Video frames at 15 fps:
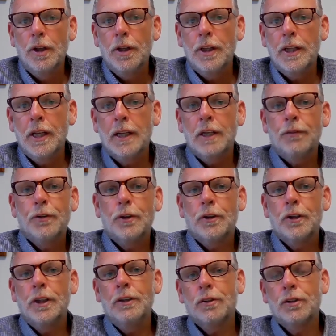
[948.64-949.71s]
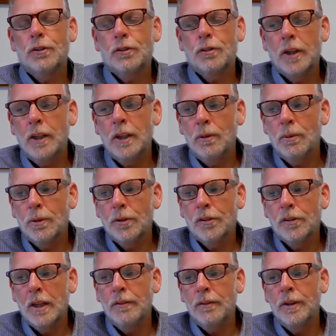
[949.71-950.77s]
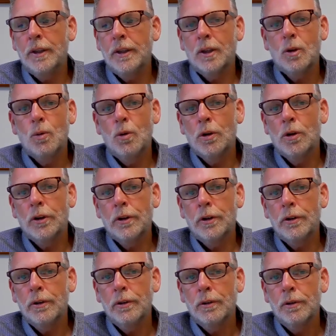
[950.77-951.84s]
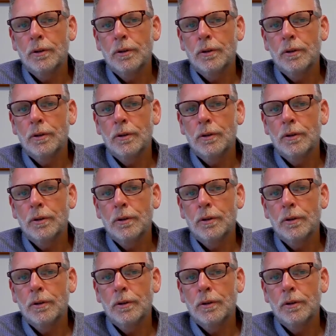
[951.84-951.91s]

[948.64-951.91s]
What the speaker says: Yet if your interest rate were 7.25%